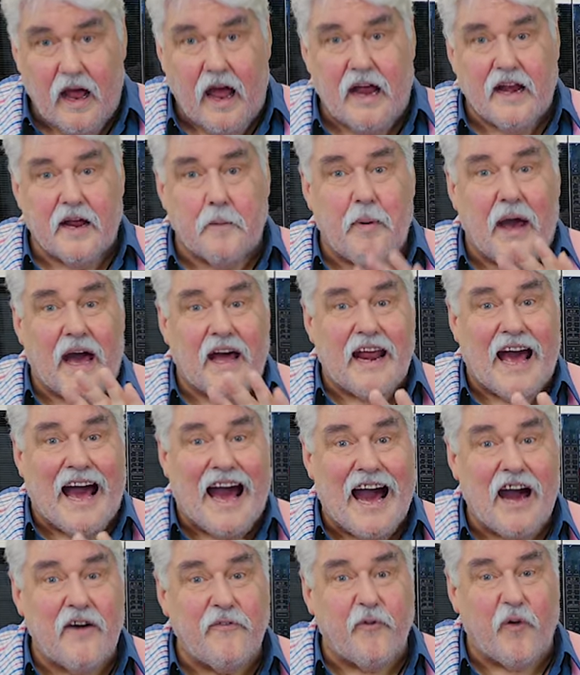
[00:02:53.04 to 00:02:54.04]
And about
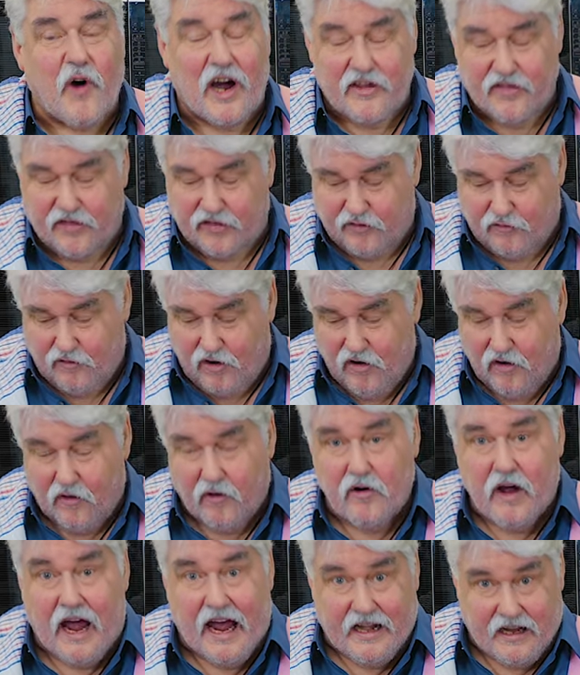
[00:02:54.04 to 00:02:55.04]
halfway
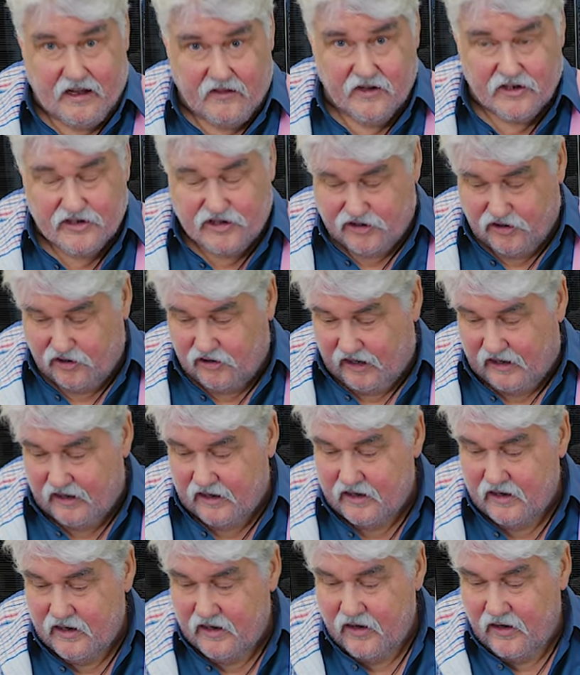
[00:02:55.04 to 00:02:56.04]
through adding the sugar,
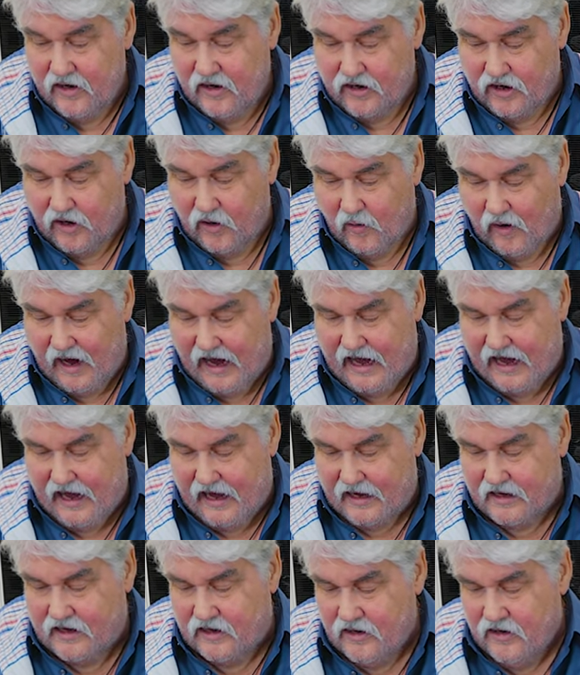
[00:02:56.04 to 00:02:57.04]
you
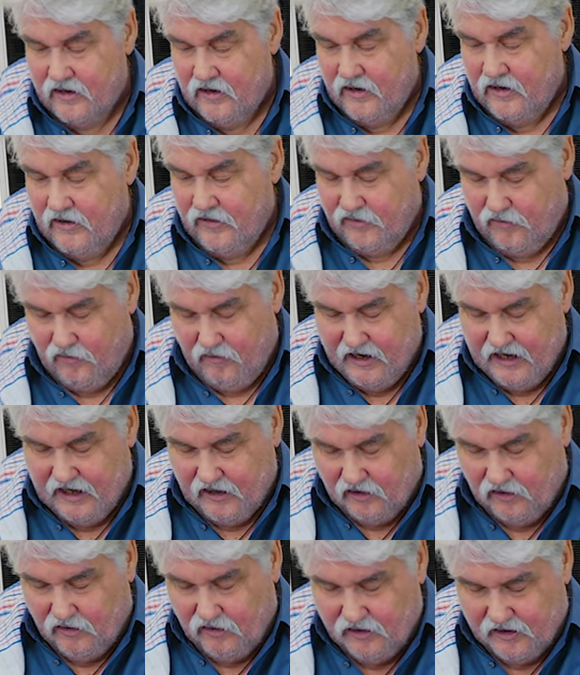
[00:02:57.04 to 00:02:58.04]
add
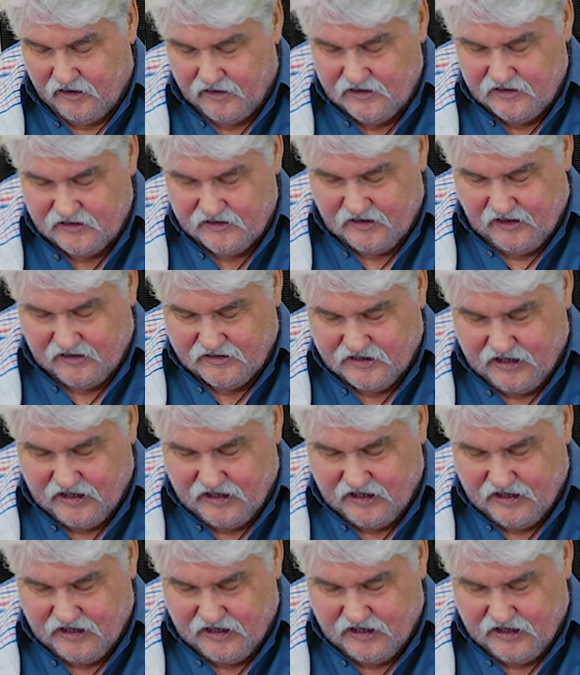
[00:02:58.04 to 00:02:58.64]
three quarters a